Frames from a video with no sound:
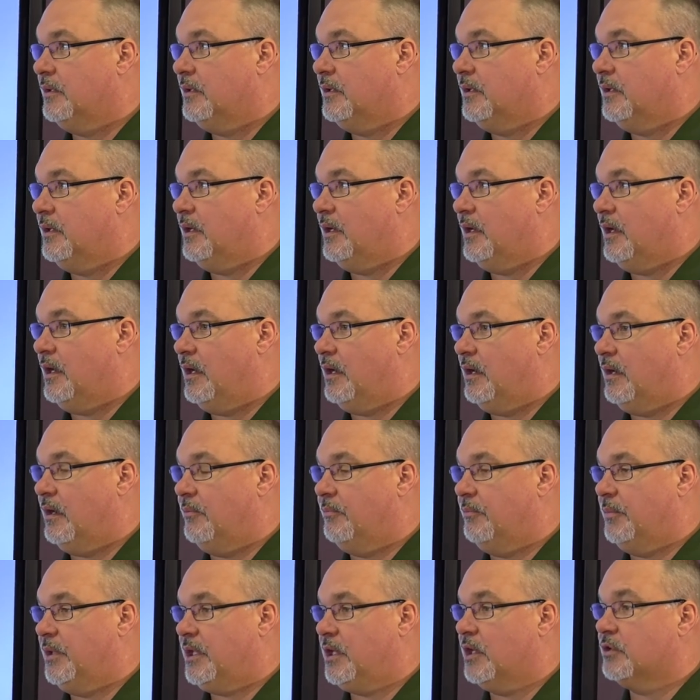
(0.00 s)
Okay.
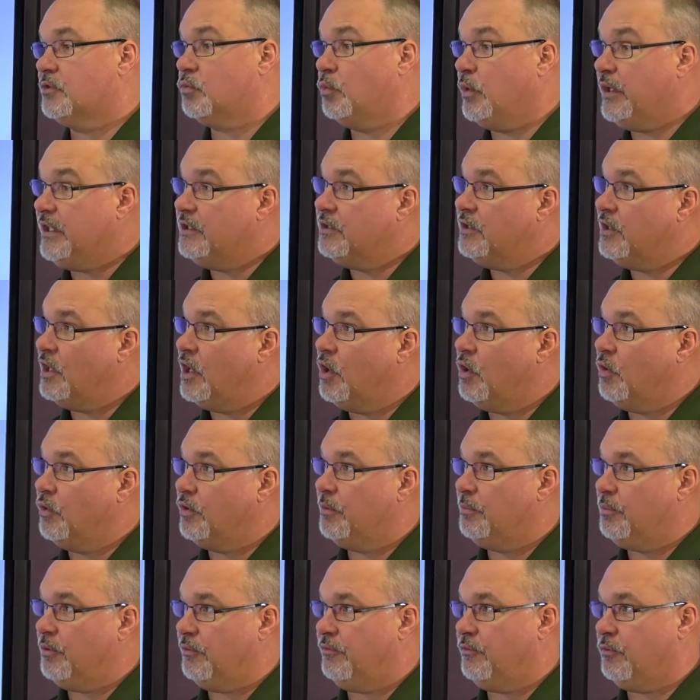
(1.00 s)
Uh, because we know
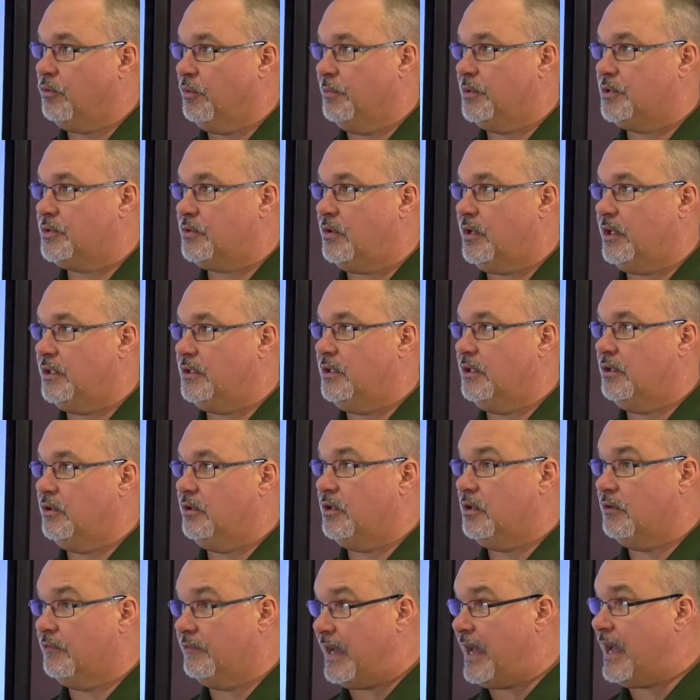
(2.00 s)
the performance
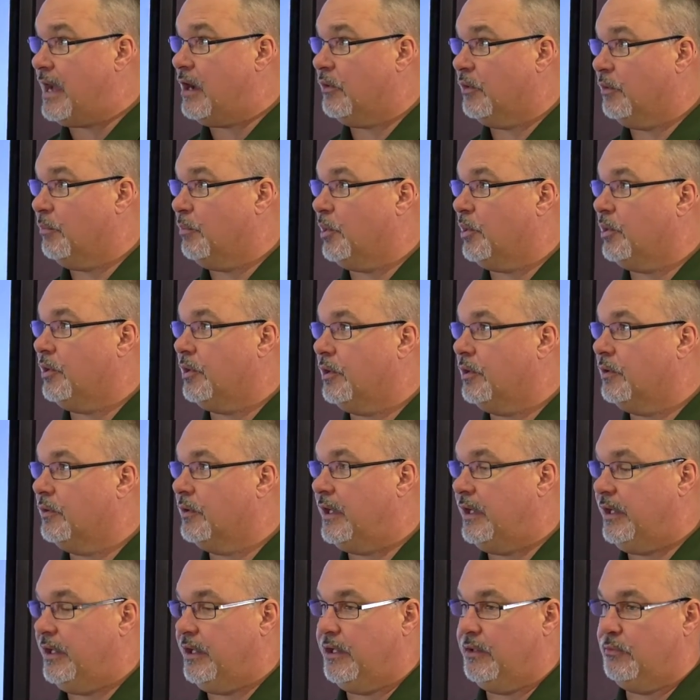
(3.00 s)
criteria of our
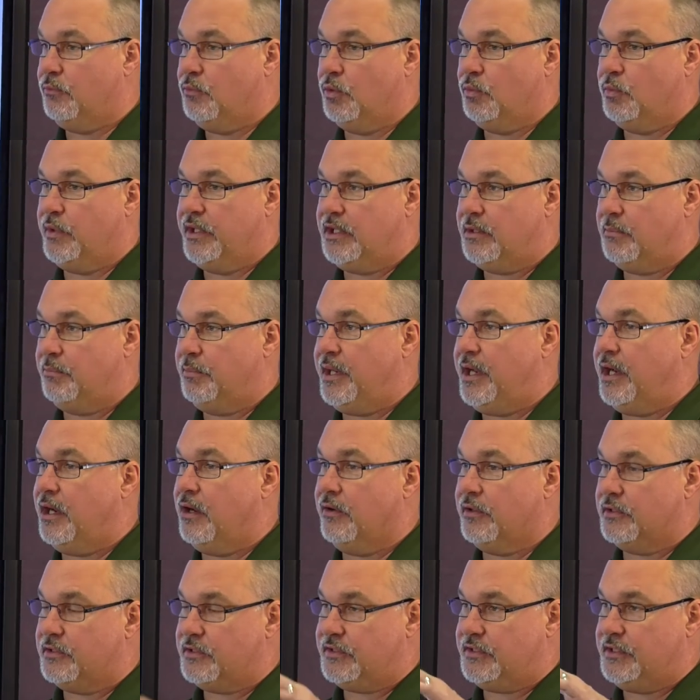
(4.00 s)
burner, and mm-hmm. when we
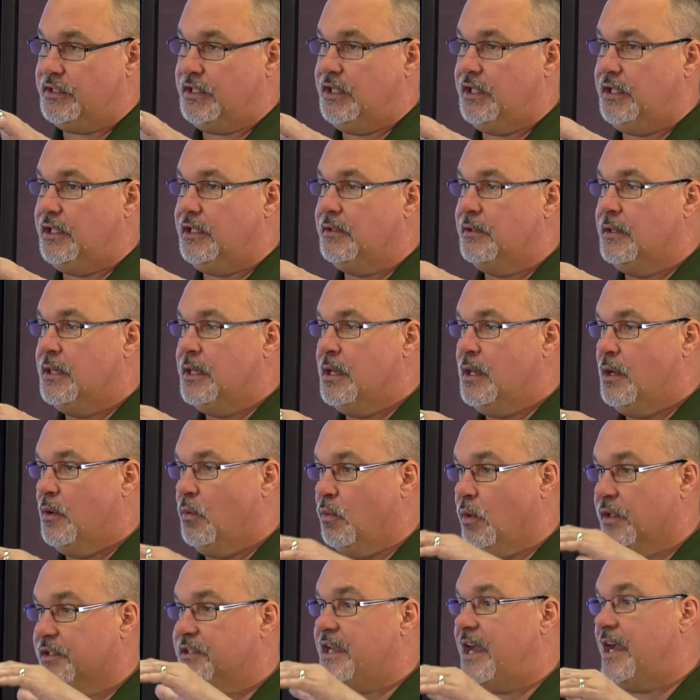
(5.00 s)
compare and see
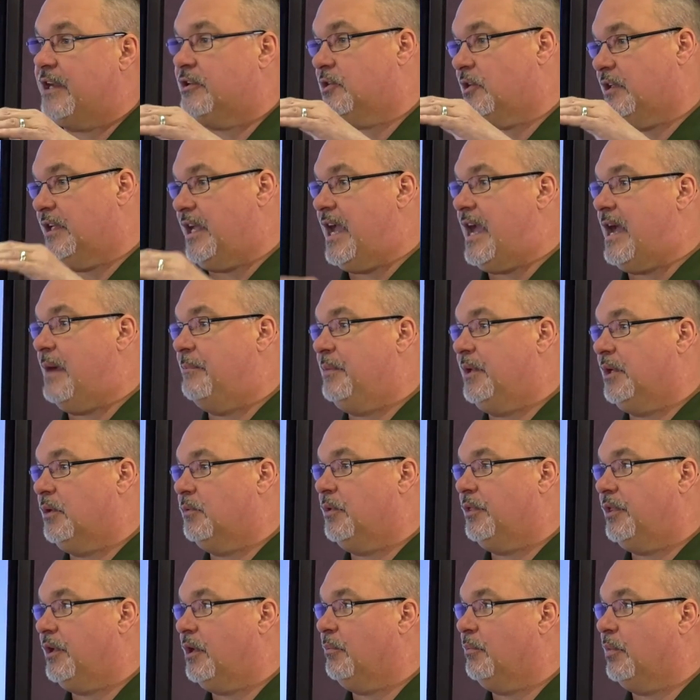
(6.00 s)
what's actually happening
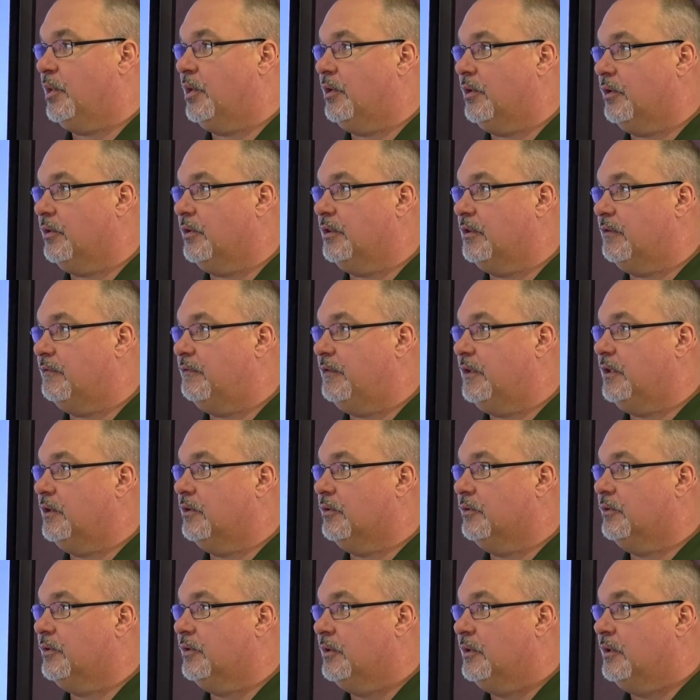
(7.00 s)
with their burner in the
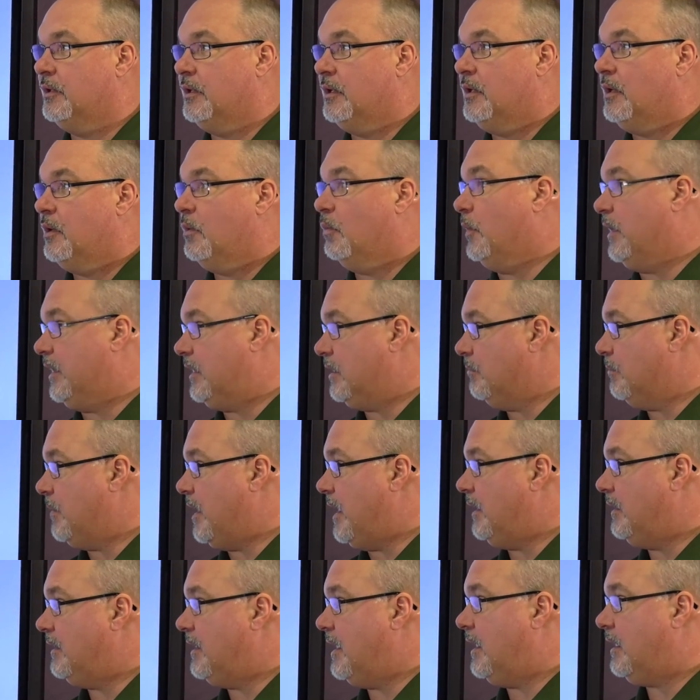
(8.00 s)
field, mm-hmm. we can
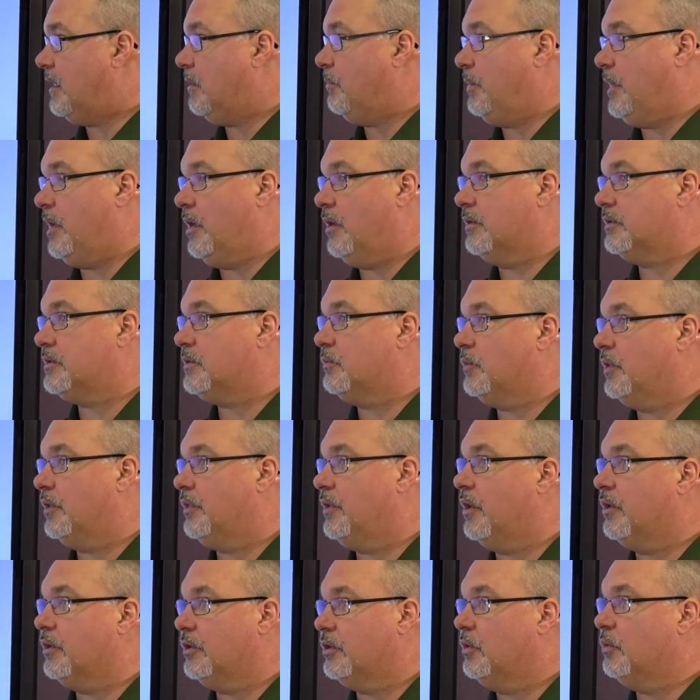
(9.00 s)
make that comparison
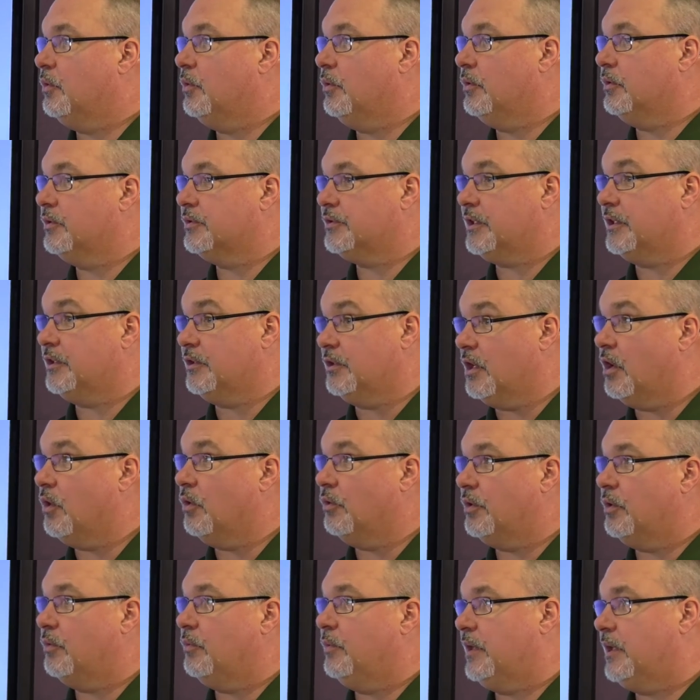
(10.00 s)
with our tools and
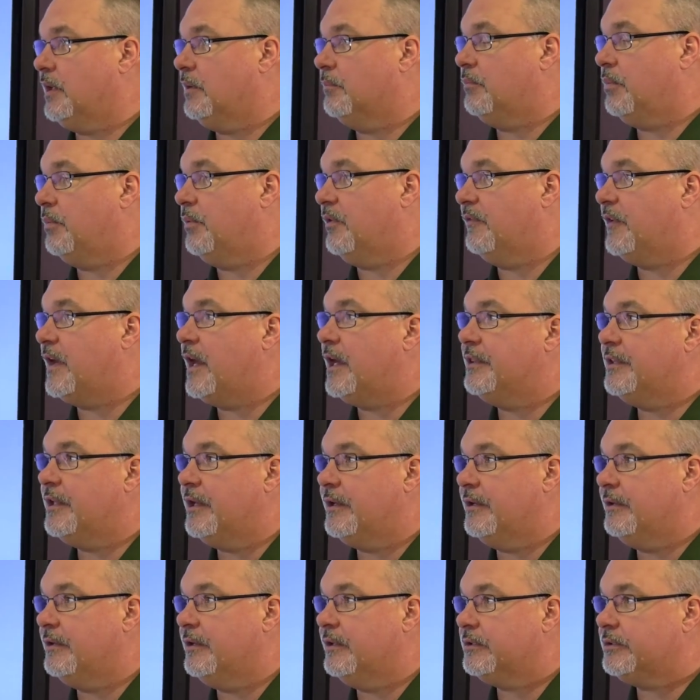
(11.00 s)
know that we can provide
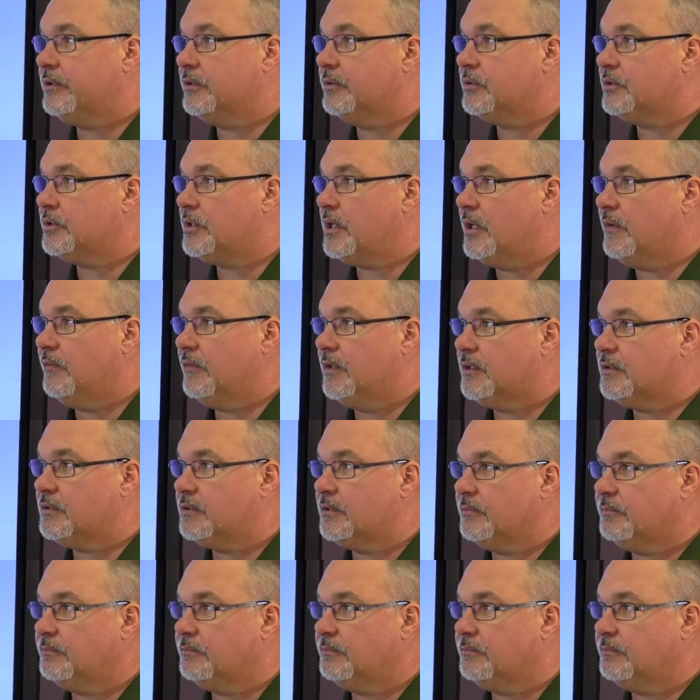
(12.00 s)
that additional savings.